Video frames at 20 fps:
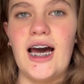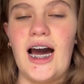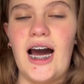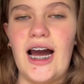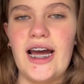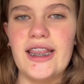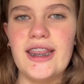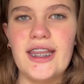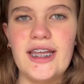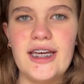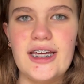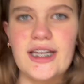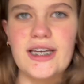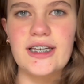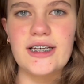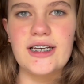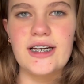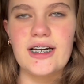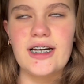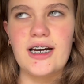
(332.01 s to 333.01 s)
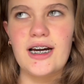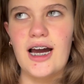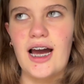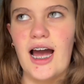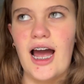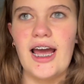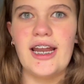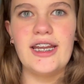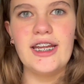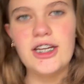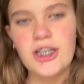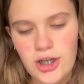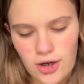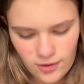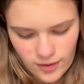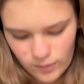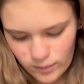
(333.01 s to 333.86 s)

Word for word: I think I didn't know it